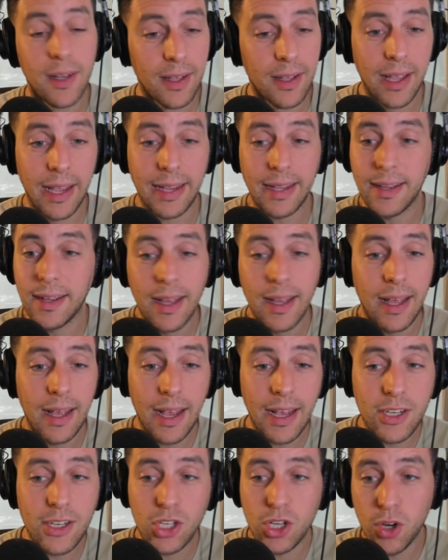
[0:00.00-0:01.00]
Like,
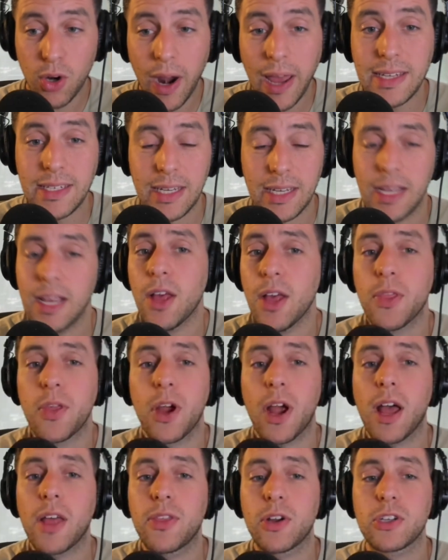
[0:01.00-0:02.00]
it's crazy.
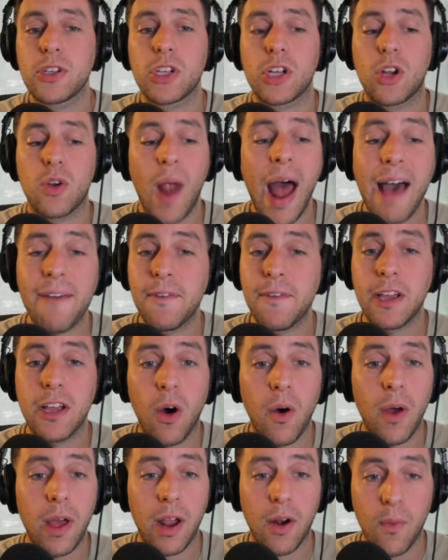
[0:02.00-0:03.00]
There, there's a graphic
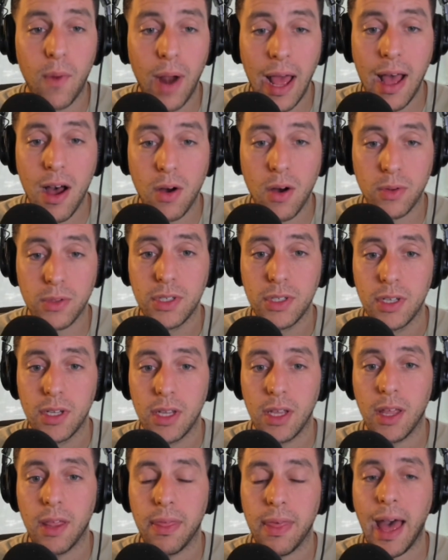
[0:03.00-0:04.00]
going around
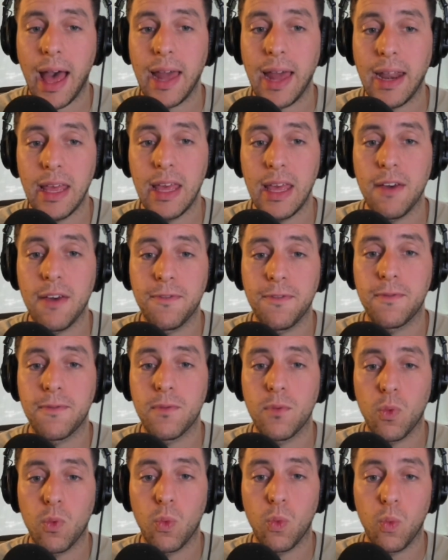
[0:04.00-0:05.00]
that if
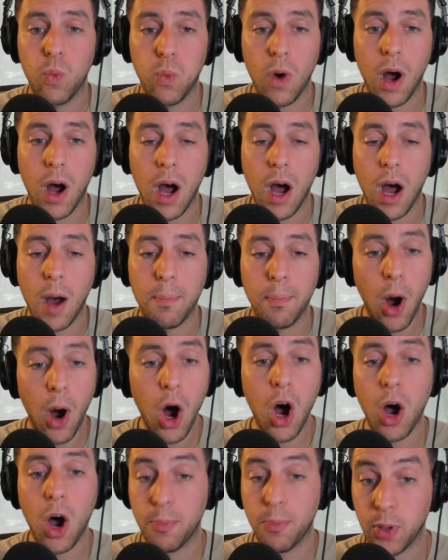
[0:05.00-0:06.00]
uh,
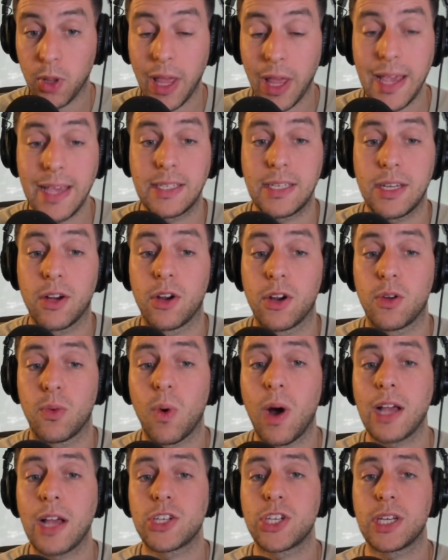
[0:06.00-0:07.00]
Paul plays here in
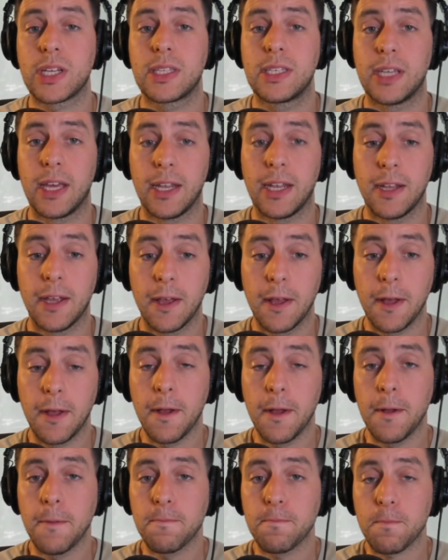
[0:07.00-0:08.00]
Washington,
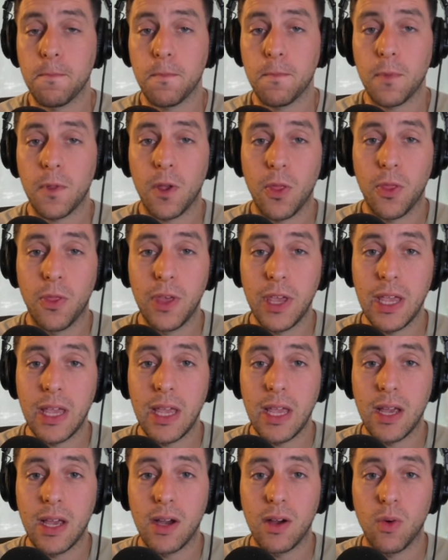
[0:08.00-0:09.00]

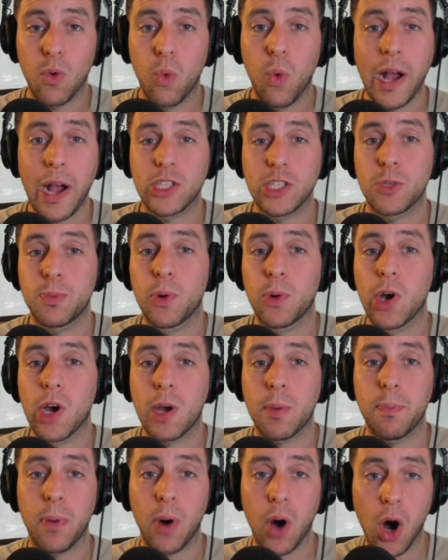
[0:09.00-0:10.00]
the
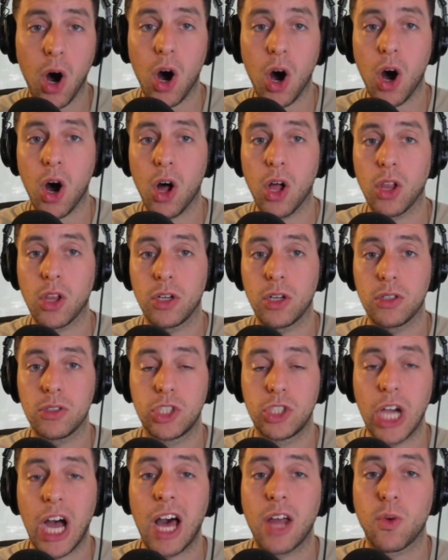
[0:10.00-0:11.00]
Westbrook, Paul,
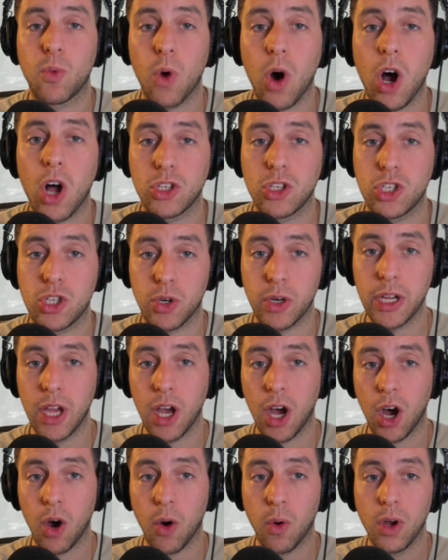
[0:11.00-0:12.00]
John Wall
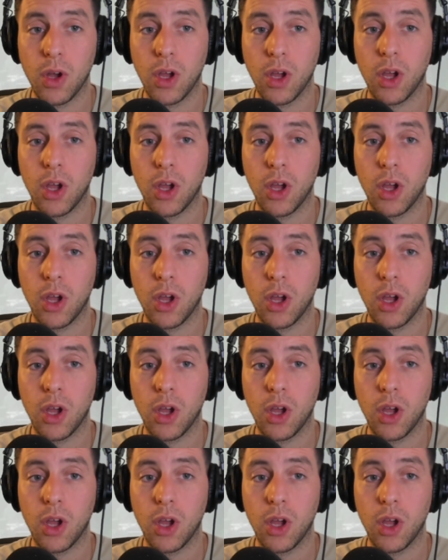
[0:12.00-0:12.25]
trio